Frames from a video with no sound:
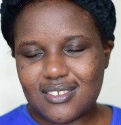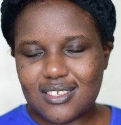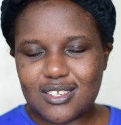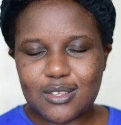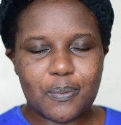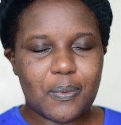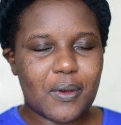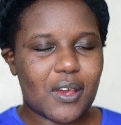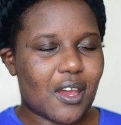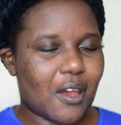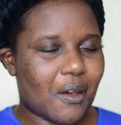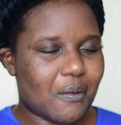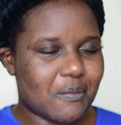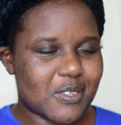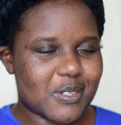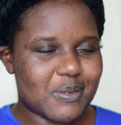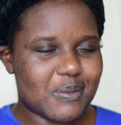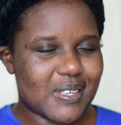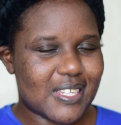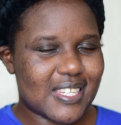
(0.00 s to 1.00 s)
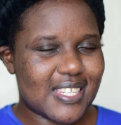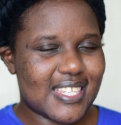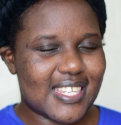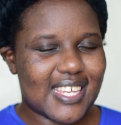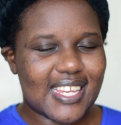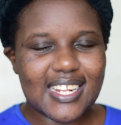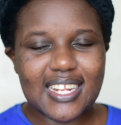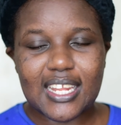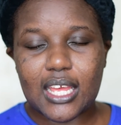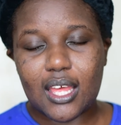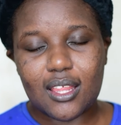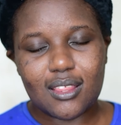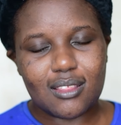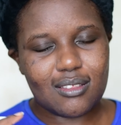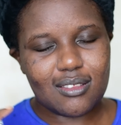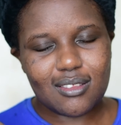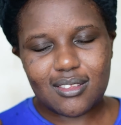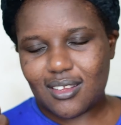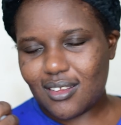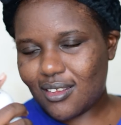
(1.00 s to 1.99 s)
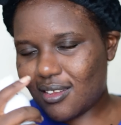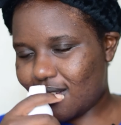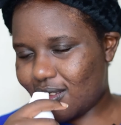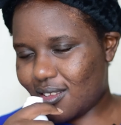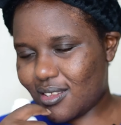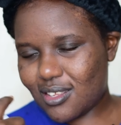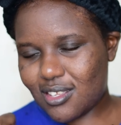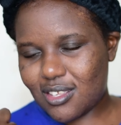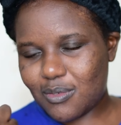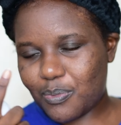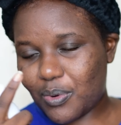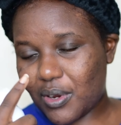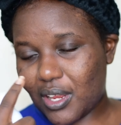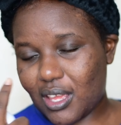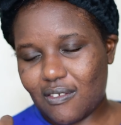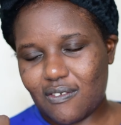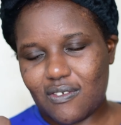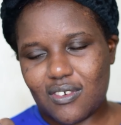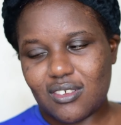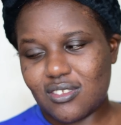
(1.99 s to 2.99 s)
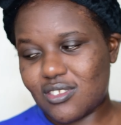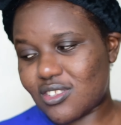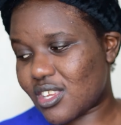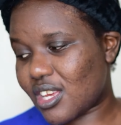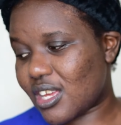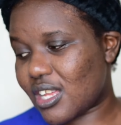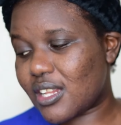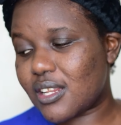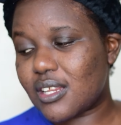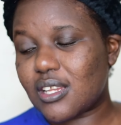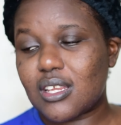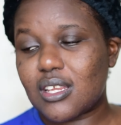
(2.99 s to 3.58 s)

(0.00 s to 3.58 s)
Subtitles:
super calms my skin and spraying feels good.